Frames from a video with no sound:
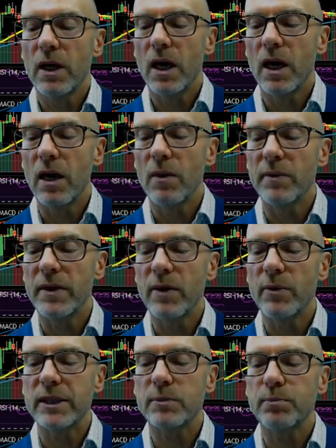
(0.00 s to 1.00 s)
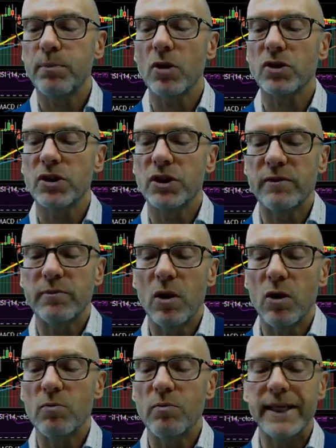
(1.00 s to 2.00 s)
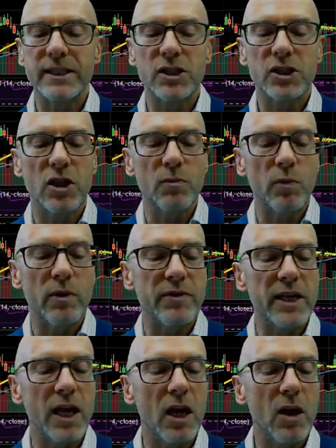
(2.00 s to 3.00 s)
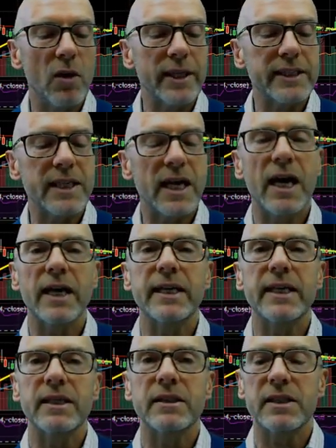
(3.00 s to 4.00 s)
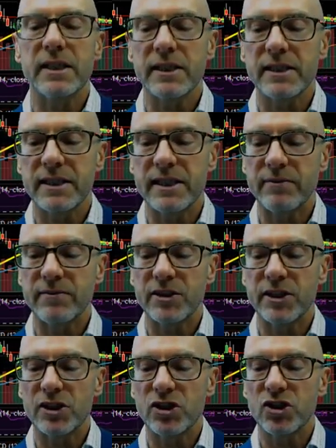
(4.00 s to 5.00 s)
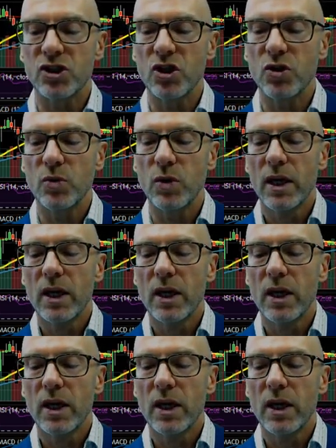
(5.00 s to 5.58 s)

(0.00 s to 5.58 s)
There is positive momentum with the RSI at 72